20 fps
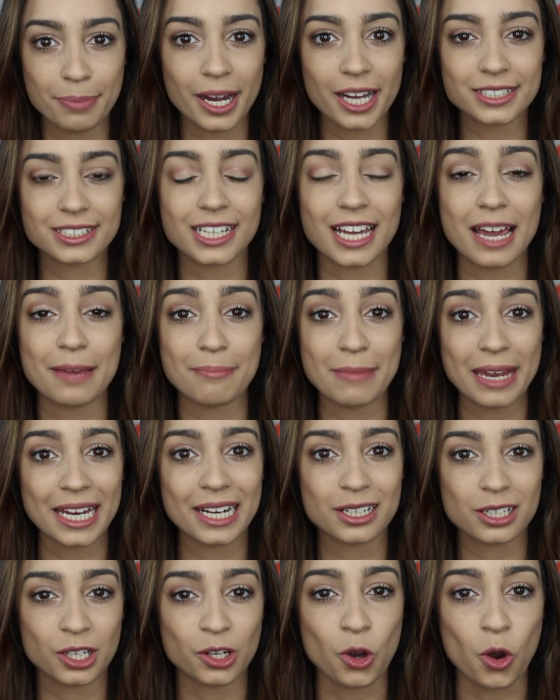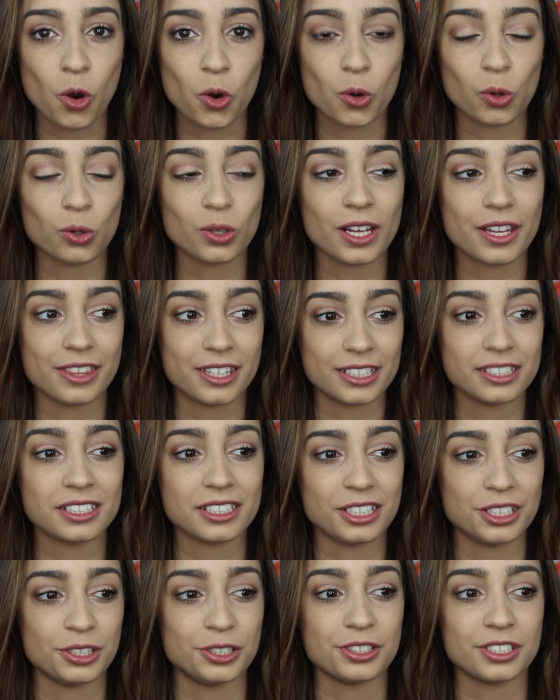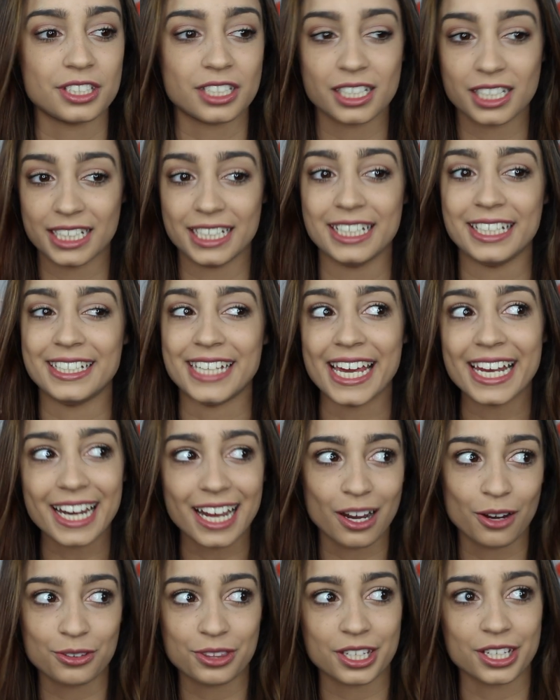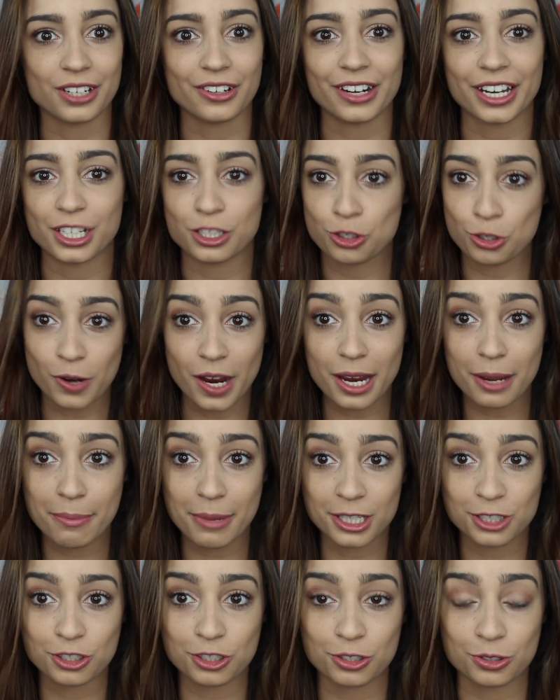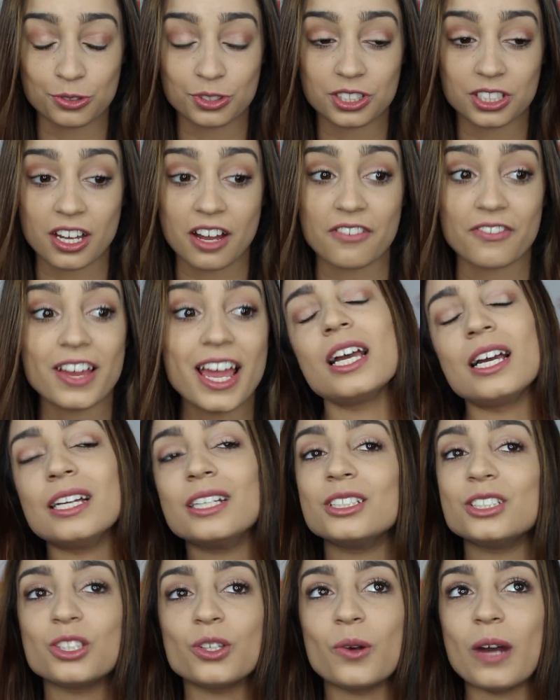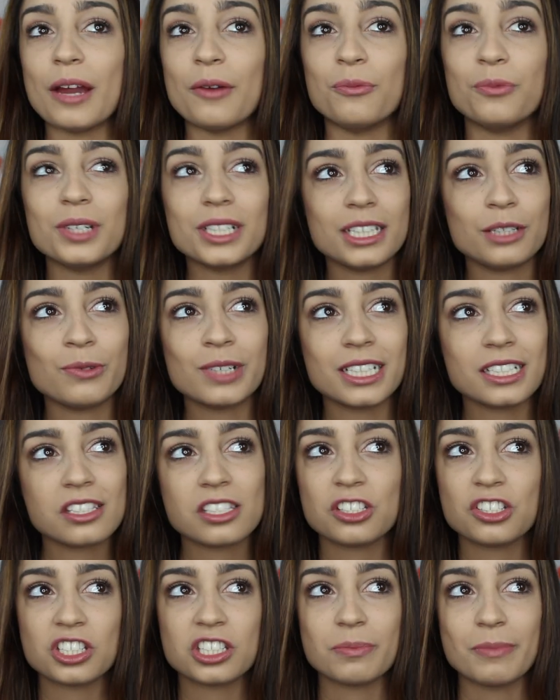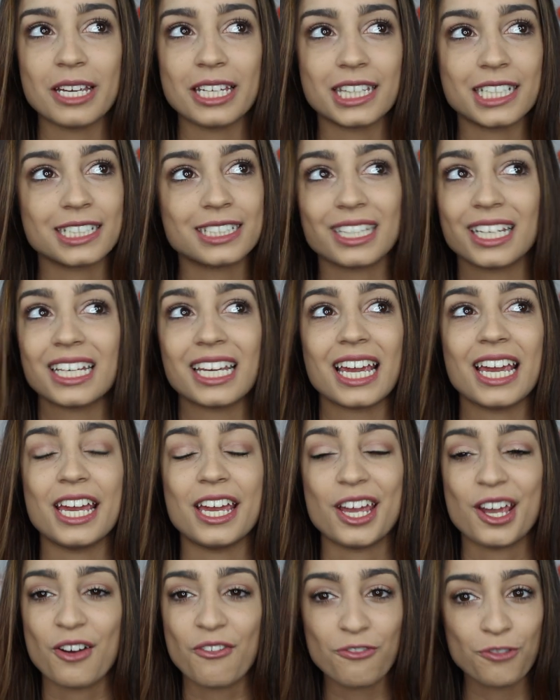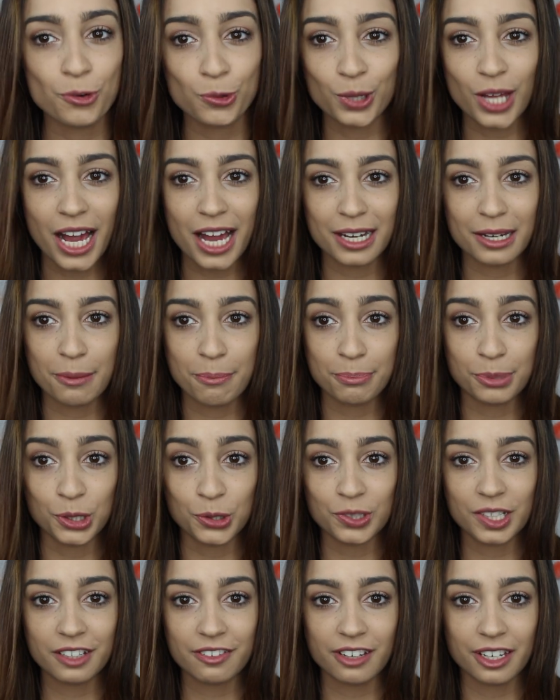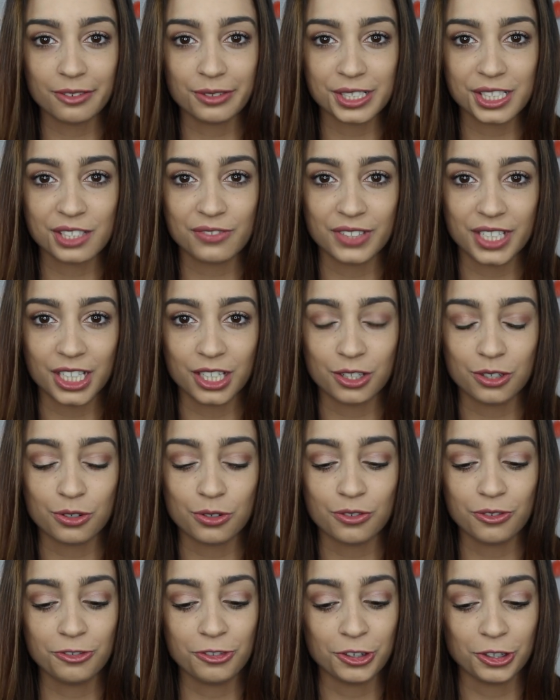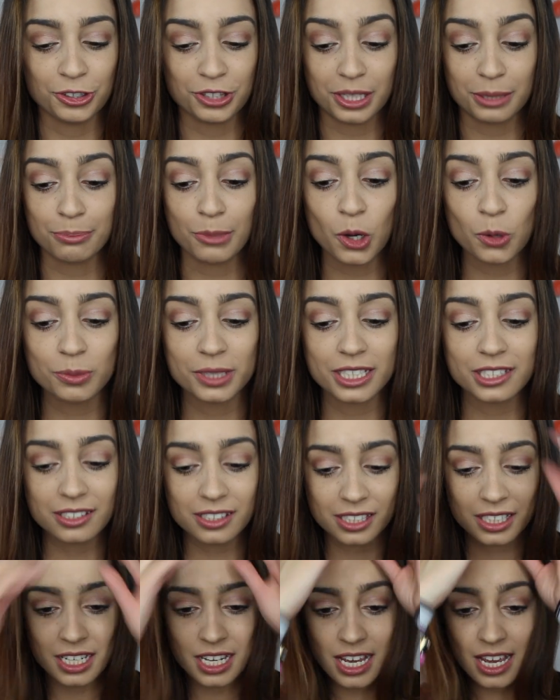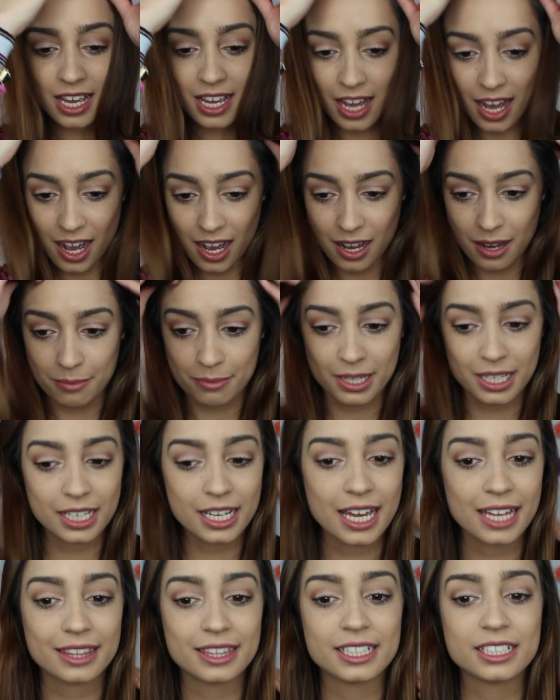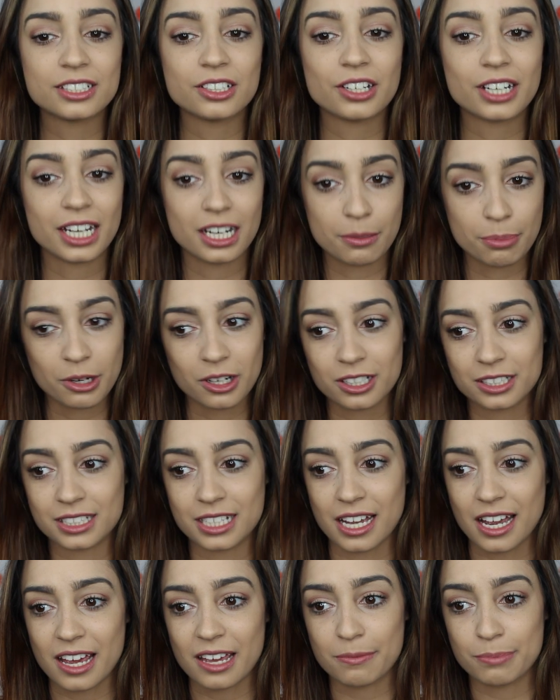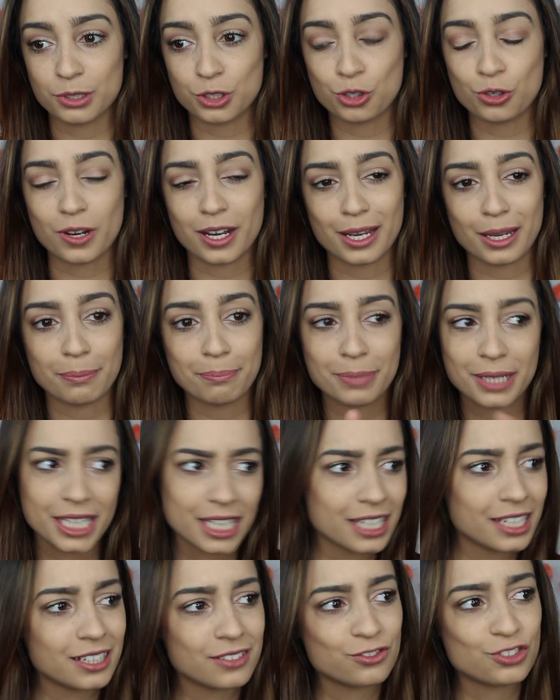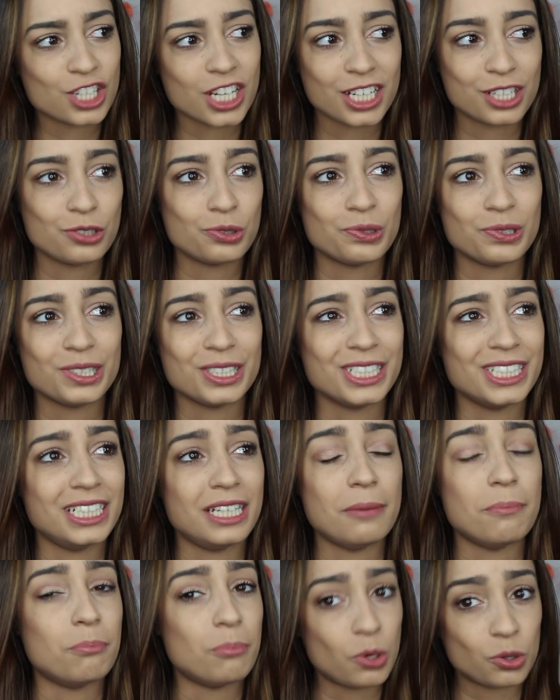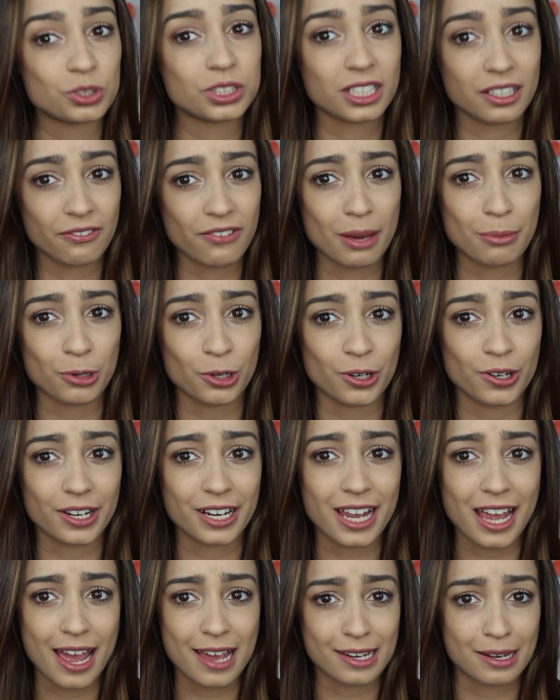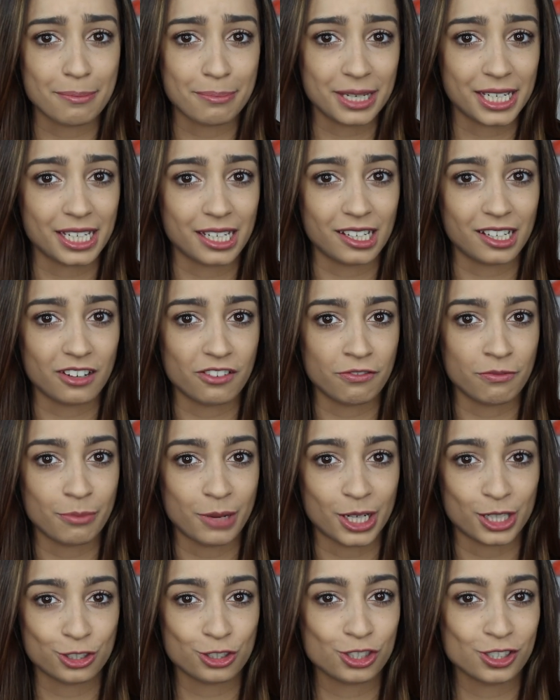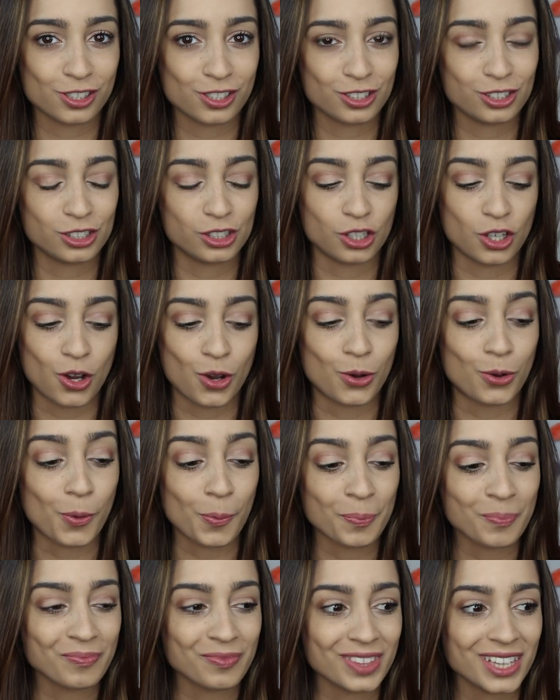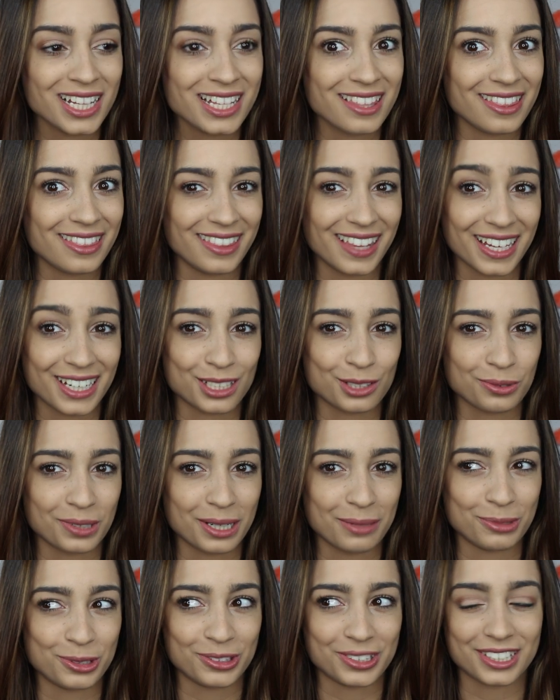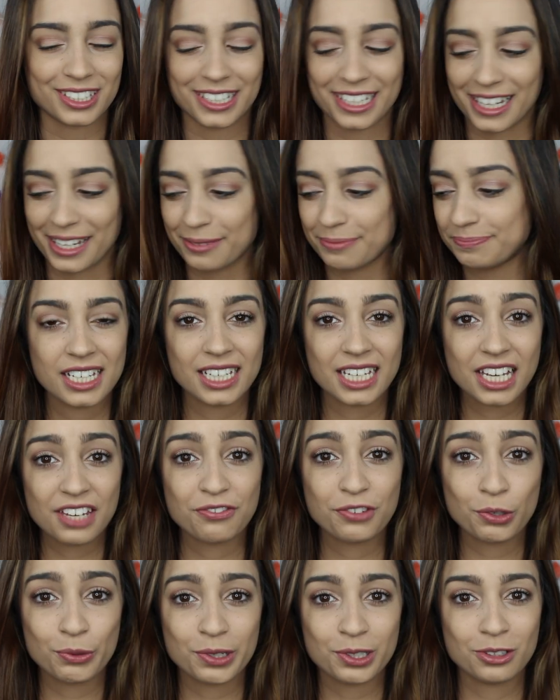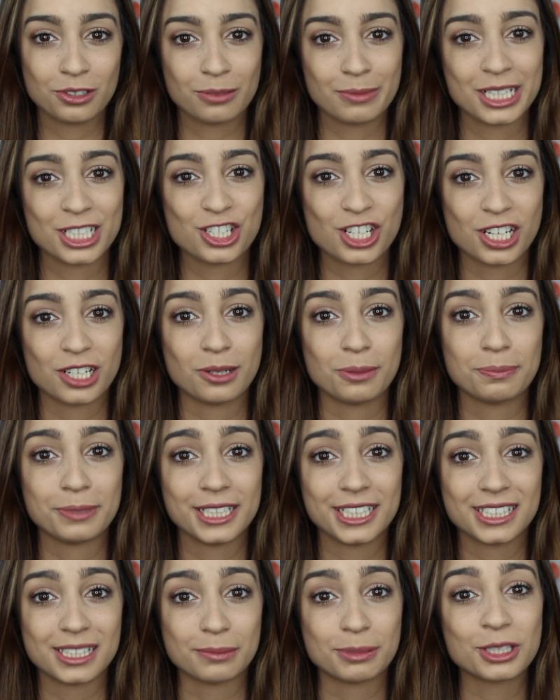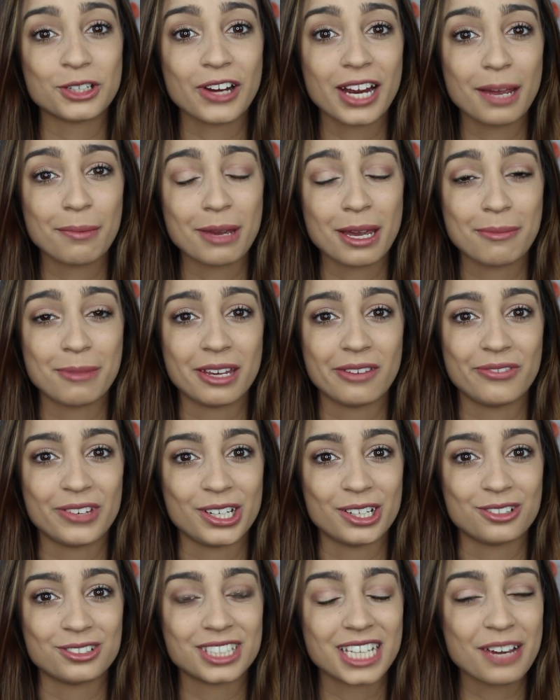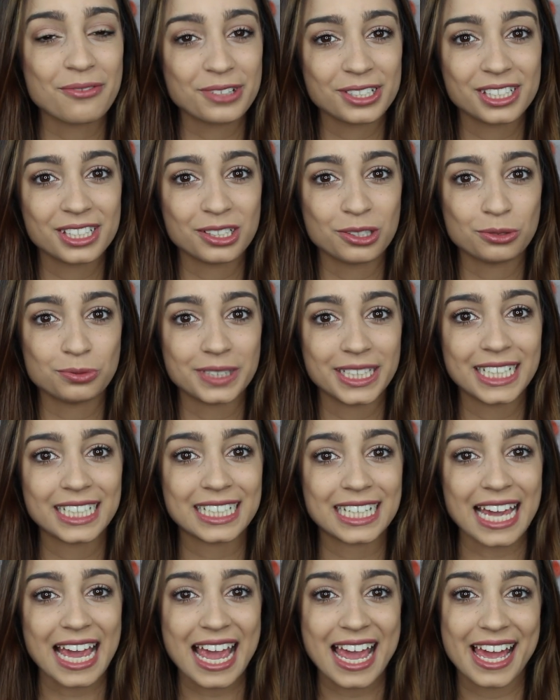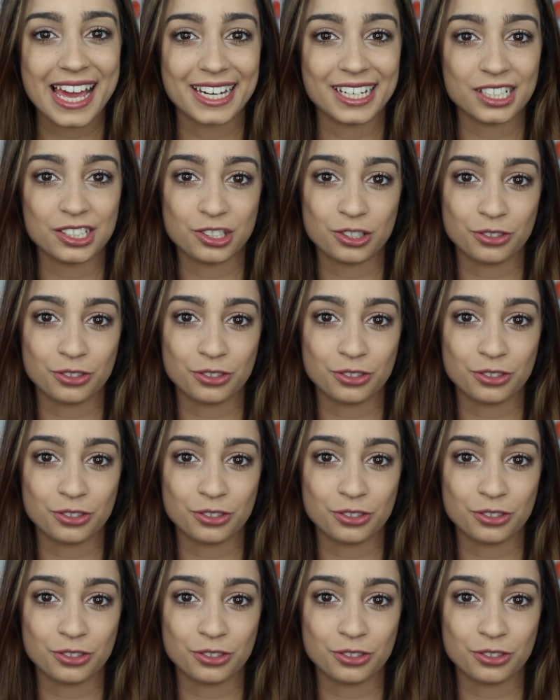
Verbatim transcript: But I made it a goal this year to get out there and try a bunch of new stuff. So I really wanted to just make this like a full-on beauty favorites video for the moment. Um, and these are kind of products that I have been trying beginning of January, mostly February, and beginning of March. So that is what I'm doing today. If you are new to my channel, please subscribe. I make videos every single week and